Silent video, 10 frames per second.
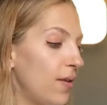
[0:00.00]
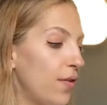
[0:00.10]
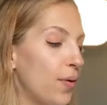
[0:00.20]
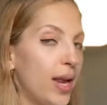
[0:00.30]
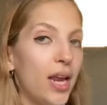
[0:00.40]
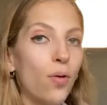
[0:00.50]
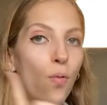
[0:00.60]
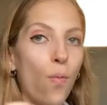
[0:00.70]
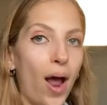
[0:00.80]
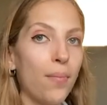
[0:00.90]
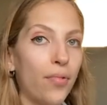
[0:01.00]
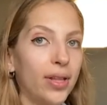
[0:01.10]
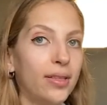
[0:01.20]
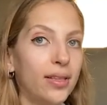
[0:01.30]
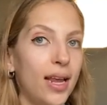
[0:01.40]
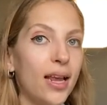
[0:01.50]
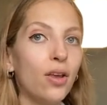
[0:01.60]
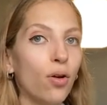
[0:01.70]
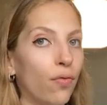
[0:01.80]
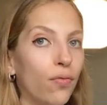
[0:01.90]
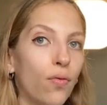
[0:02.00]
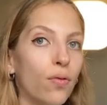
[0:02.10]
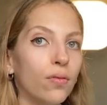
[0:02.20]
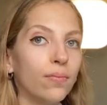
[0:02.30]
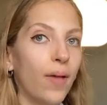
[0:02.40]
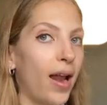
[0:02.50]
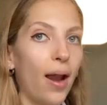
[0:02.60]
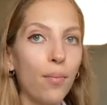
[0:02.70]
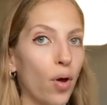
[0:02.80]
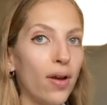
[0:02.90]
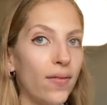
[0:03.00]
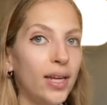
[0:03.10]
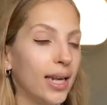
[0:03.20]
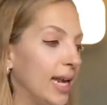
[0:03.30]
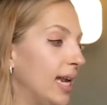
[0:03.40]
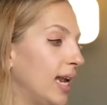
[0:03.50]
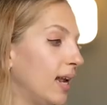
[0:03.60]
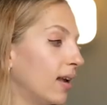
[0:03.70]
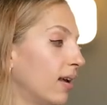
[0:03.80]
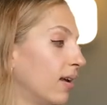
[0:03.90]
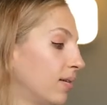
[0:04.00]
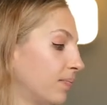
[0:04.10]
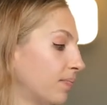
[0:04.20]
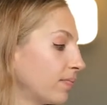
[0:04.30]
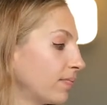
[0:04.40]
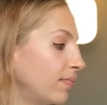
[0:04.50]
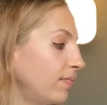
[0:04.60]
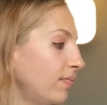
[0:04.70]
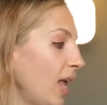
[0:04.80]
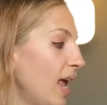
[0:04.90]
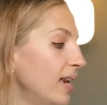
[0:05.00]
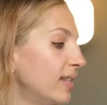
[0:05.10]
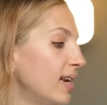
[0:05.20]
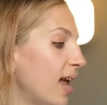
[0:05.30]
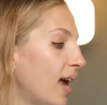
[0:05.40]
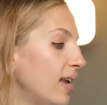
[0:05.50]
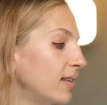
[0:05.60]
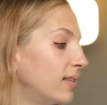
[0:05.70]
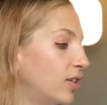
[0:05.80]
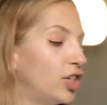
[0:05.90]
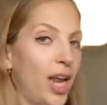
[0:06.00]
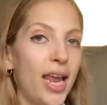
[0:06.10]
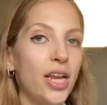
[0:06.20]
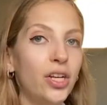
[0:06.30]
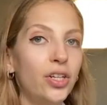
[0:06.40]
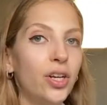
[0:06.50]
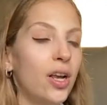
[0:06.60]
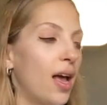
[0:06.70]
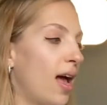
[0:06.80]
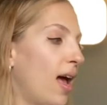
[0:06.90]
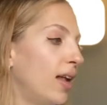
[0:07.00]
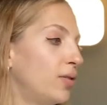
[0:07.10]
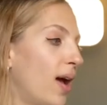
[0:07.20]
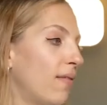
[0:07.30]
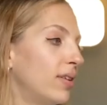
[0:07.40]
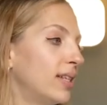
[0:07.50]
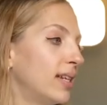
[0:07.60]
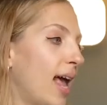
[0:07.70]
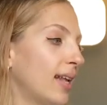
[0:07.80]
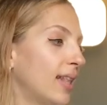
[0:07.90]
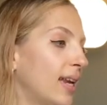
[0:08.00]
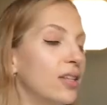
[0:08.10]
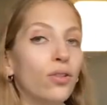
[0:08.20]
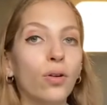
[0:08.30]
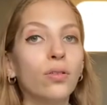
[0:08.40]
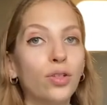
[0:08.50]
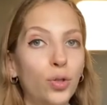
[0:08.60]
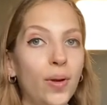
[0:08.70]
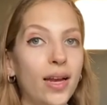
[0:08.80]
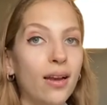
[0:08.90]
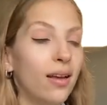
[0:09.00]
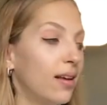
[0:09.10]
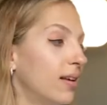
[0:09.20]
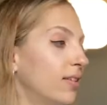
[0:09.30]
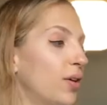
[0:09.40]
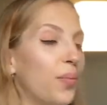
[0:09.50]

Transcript: if you eat one breadstick, you're full, and I'm not even kidding. And it's a nice change to have a snack that is not sweet. So